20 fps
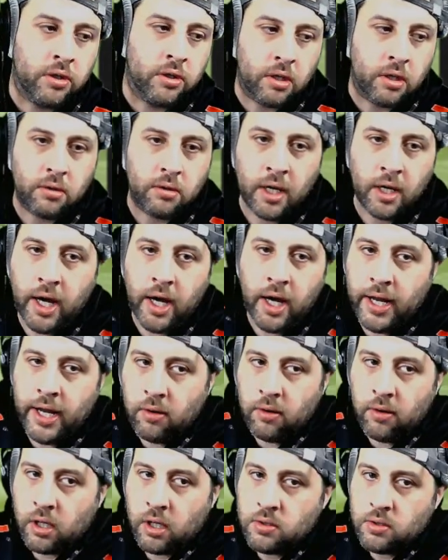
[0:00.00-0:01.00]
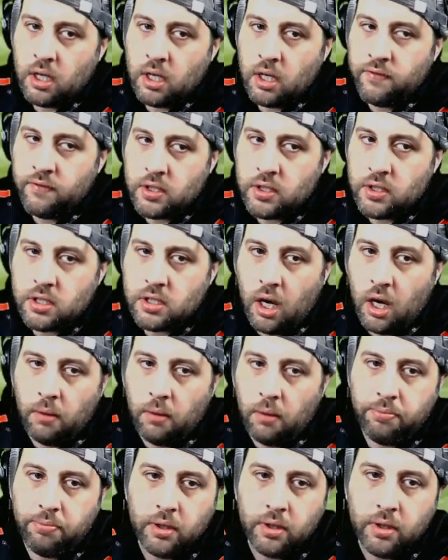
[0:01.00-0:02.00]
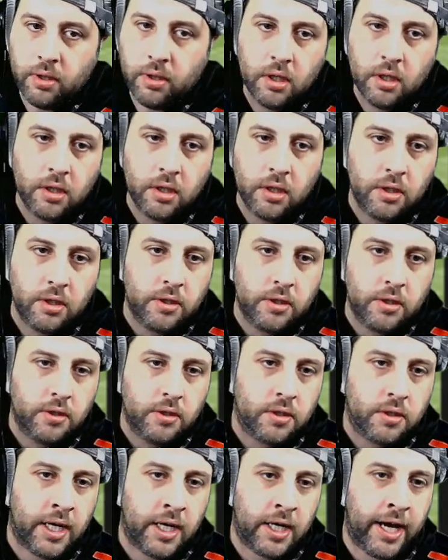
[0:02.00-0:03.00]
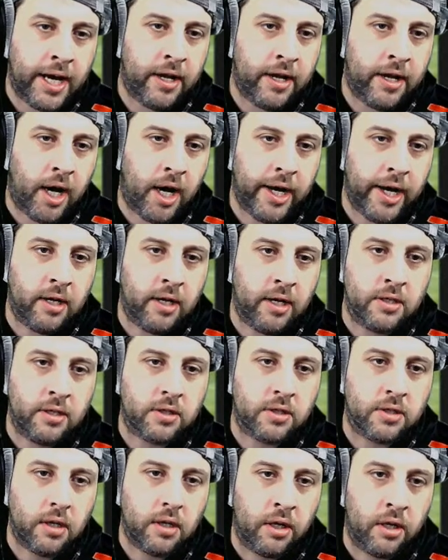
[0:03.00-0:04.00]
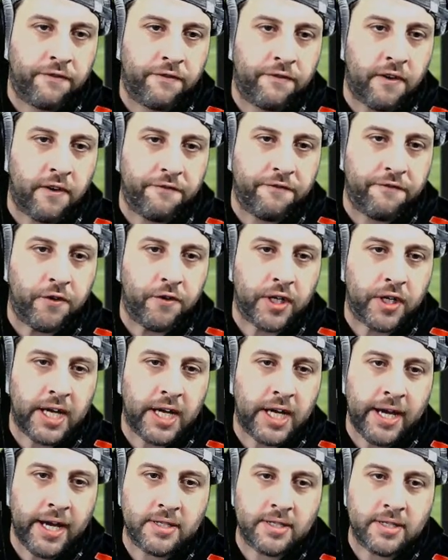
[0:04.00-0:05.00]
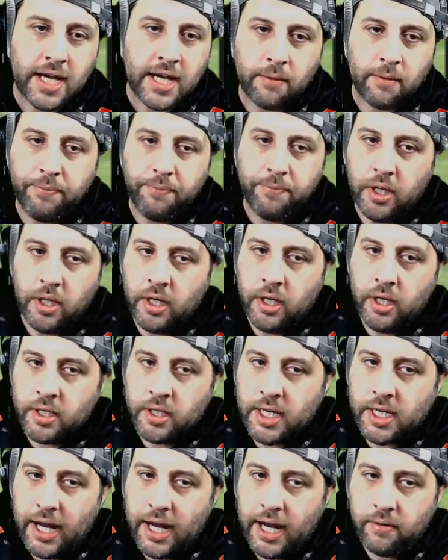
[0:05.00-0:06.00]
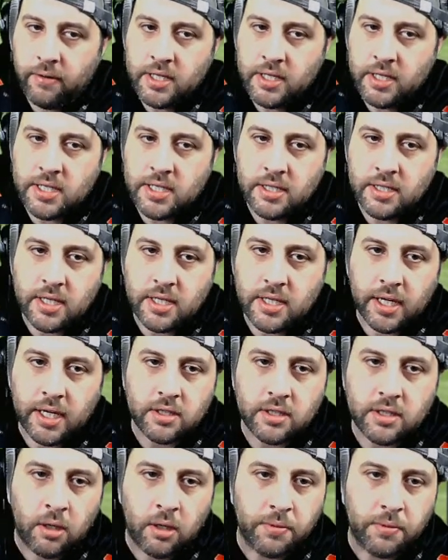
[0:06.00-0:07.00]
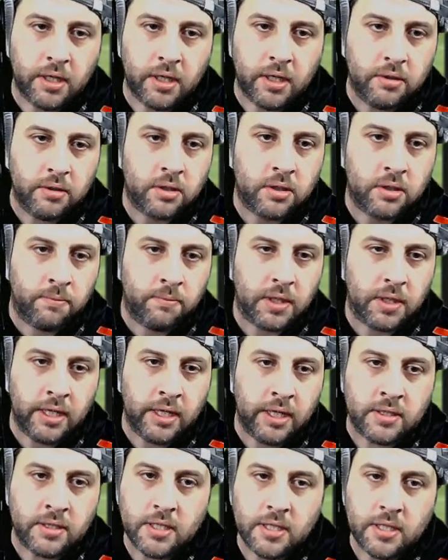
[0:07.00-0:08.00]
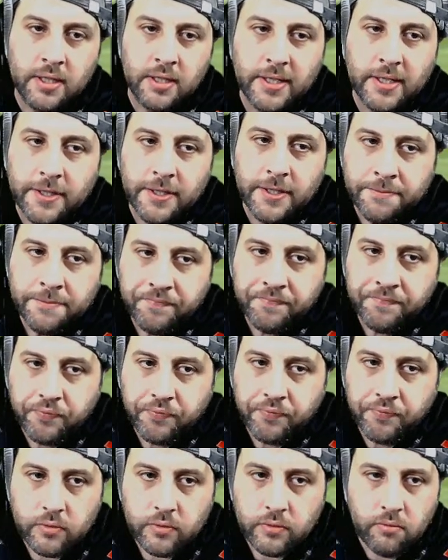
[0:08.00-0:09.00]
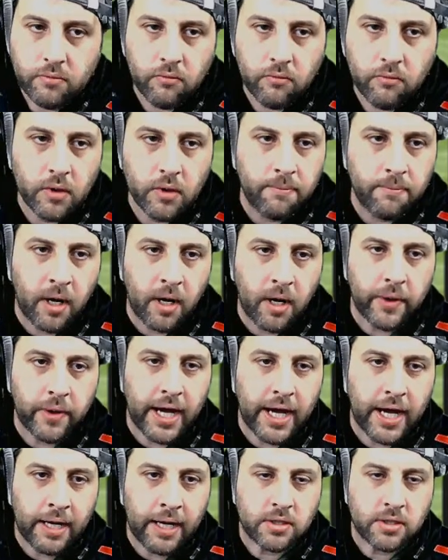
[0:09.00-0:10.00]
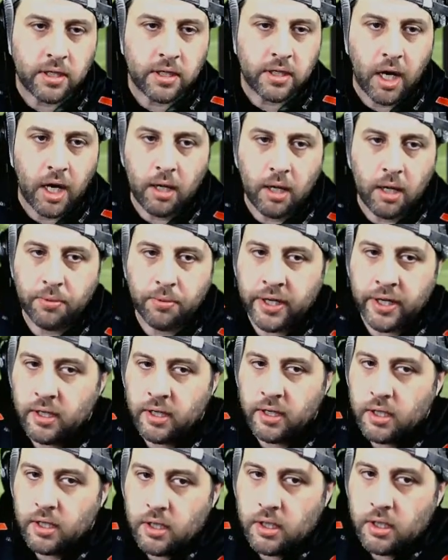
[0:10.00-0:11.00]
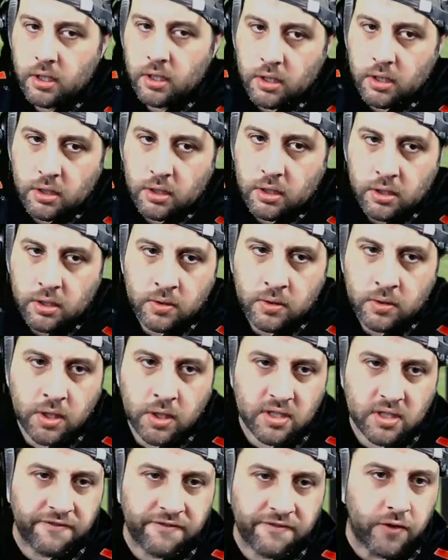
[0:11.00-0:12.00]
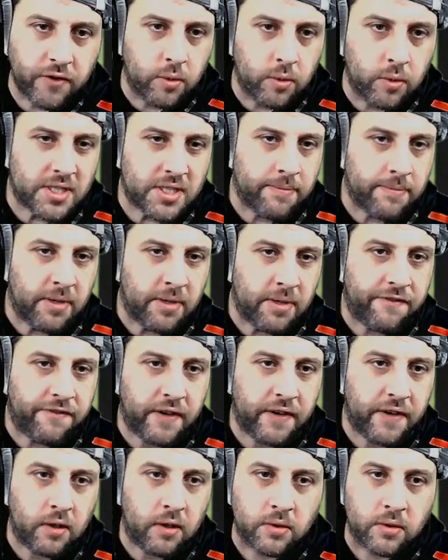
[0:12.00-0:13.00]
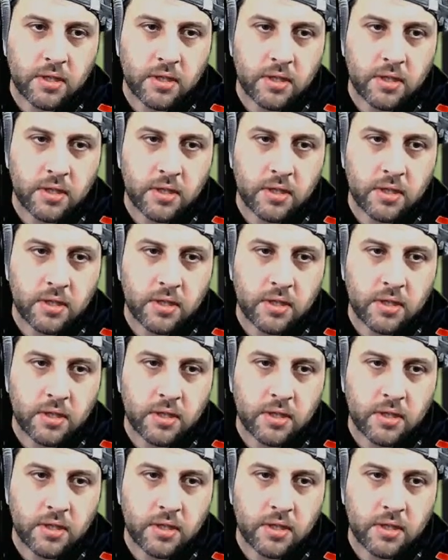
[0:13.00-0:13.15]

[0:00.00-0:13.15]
The line out goes over the top. And Ireland on the front foot again. Tag Byrne carries into Nick Tompkins. Murray out to Carberry, who's got some forwards in midfield.